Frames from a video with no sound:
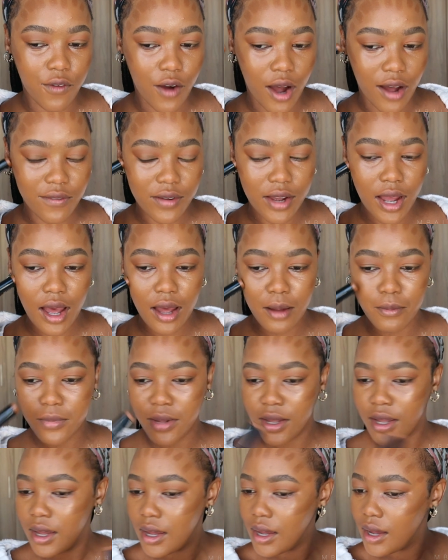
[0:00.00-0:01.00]
far I've
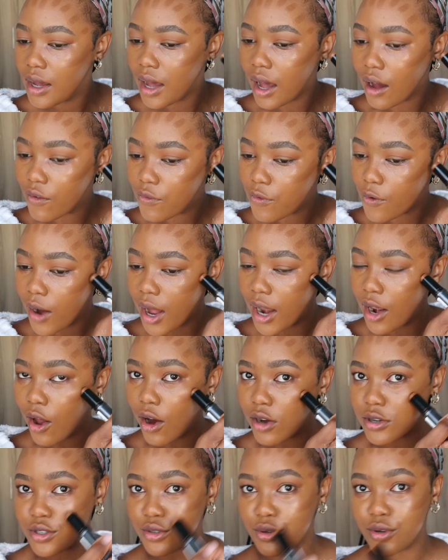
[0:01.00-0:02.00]
come, how far
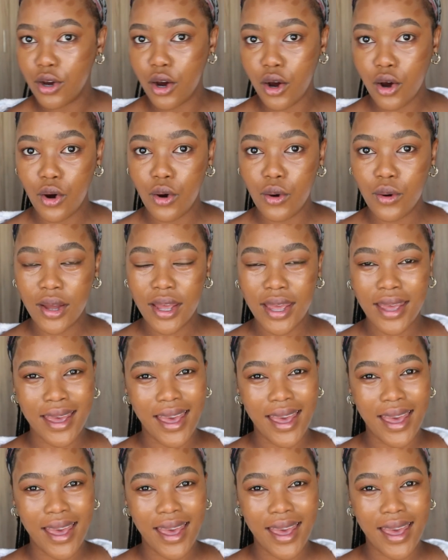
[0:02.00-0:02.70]
along to go,